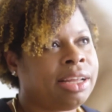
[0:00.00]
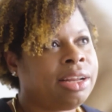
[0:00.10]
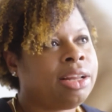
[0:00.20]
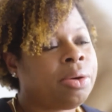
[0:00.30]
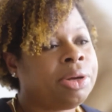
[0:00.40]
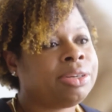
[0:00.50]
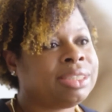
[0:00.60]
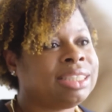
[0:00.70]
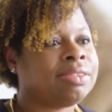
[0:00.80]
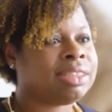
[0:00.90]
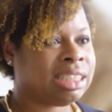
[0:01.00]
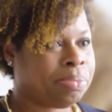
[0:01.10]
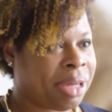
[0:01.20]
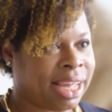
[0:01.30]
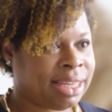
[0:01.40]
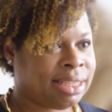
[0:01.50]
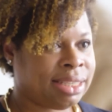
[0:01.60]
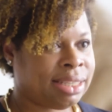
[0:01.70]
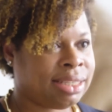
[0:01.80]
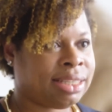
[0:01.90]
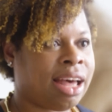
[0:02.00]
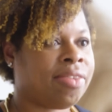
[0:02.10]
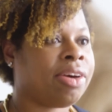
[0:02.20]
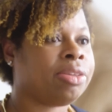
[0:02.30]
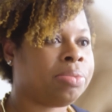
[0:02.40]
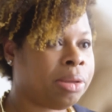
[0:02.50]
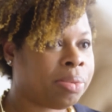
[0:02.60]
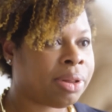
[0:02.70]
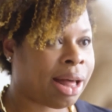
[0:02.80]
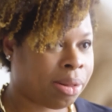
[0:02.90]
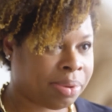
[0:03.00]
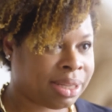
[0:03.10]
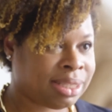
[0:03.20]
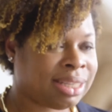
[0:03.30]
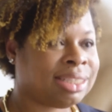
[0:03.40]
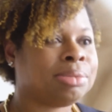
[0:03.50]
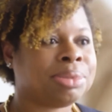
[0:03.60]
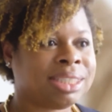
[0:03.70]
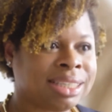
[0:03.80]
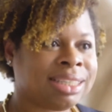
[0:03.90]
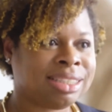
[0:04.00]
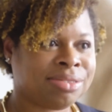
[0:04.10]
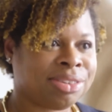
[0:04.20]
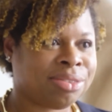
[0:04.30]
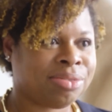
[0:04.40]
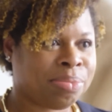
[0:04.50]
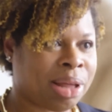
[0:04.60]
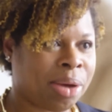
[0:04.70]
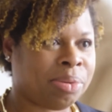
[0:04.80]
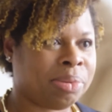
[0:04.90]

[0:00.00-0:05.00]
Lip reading: allowing ourselves space to have other people help us, and this is particularly difficult for Black women